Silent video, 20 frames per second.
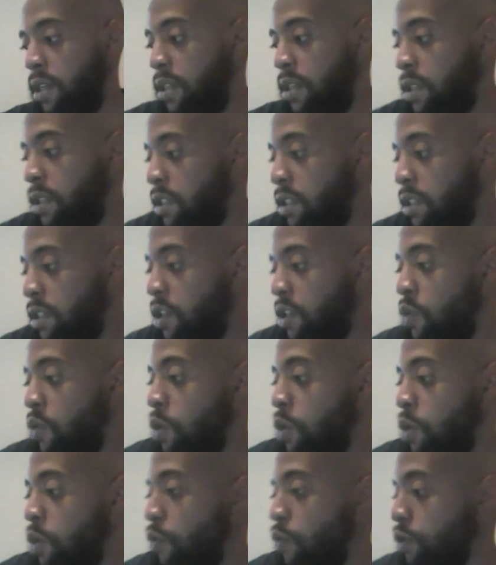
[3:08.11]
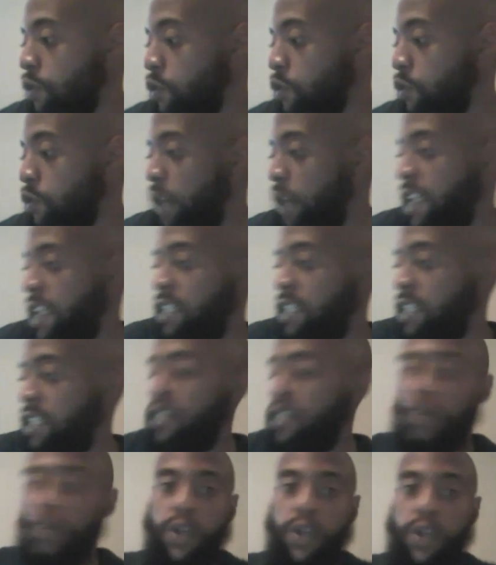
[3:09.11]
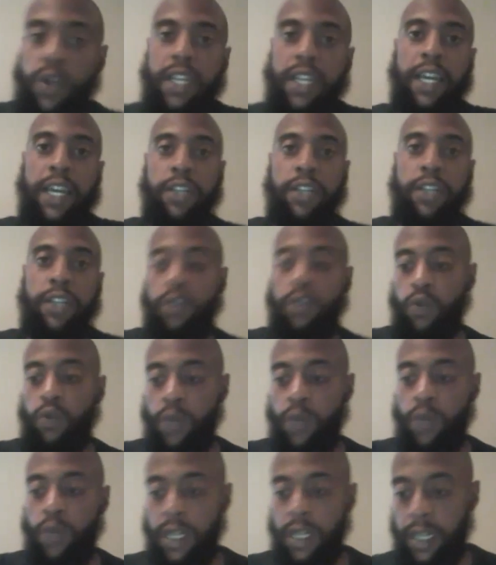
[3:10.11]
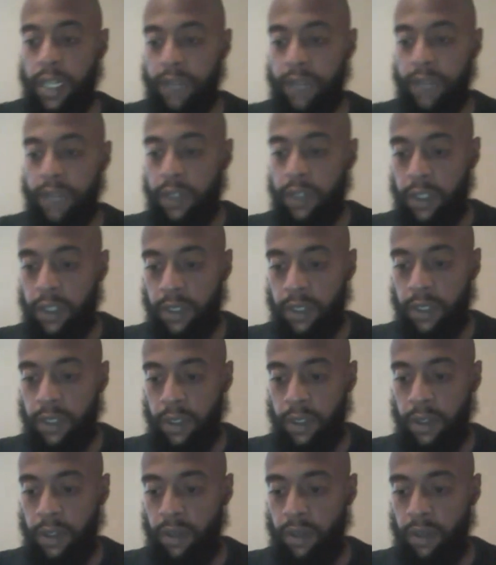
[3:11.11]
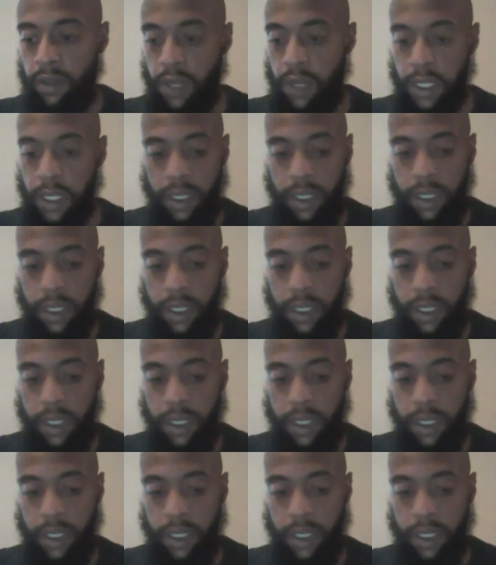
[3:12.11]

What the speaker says: Now let's go over to Exodus 28 through 11. All right.